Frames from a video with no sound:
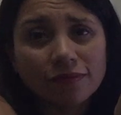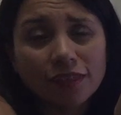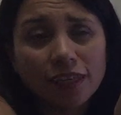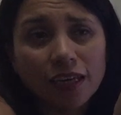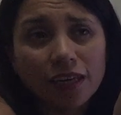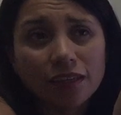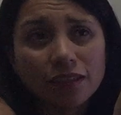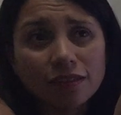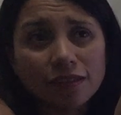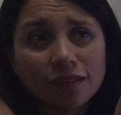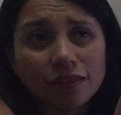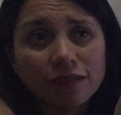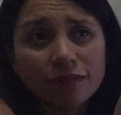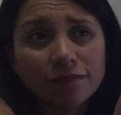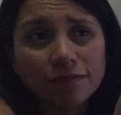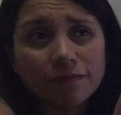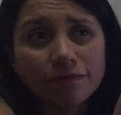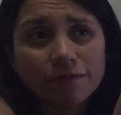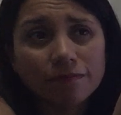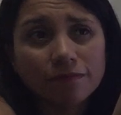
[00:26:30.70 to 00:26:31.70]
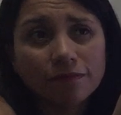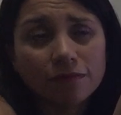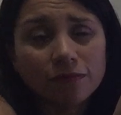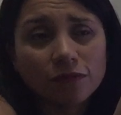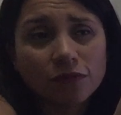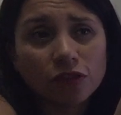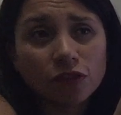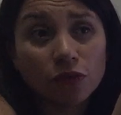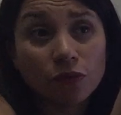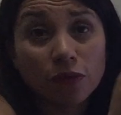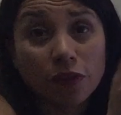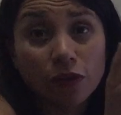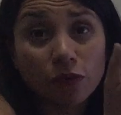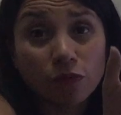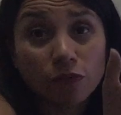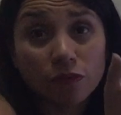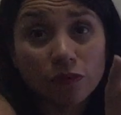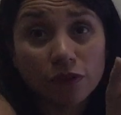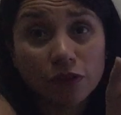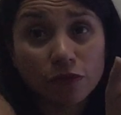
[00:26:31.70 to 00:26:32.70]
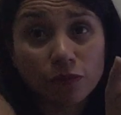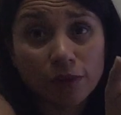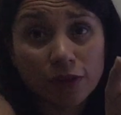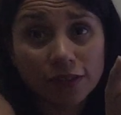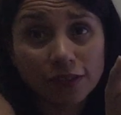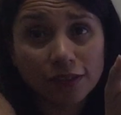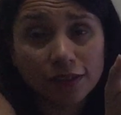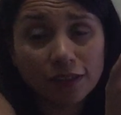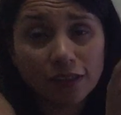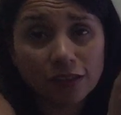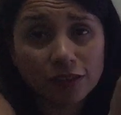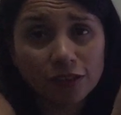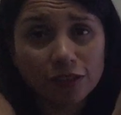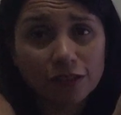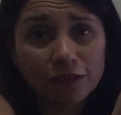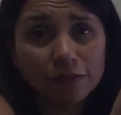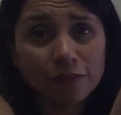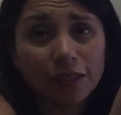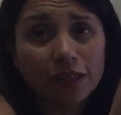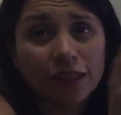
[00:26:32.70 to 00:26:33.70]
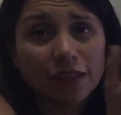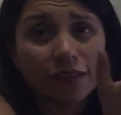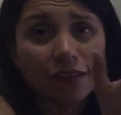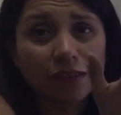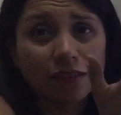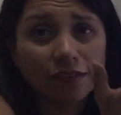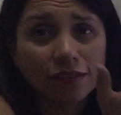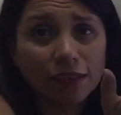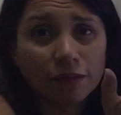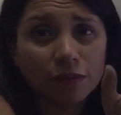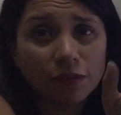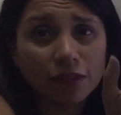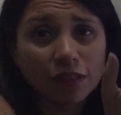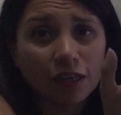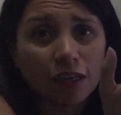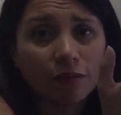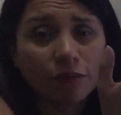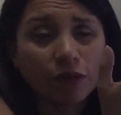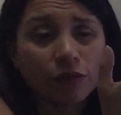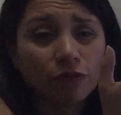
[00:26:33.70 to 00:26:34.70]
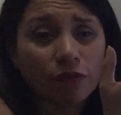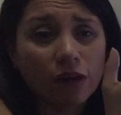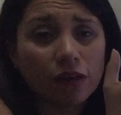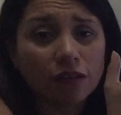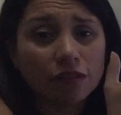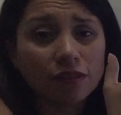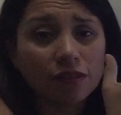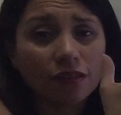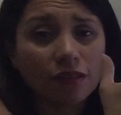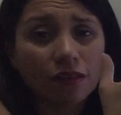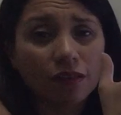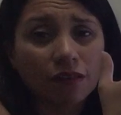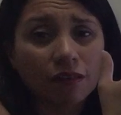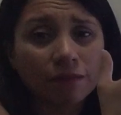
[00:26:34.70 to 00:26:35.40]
Yes. So there was addition, but at the same time there was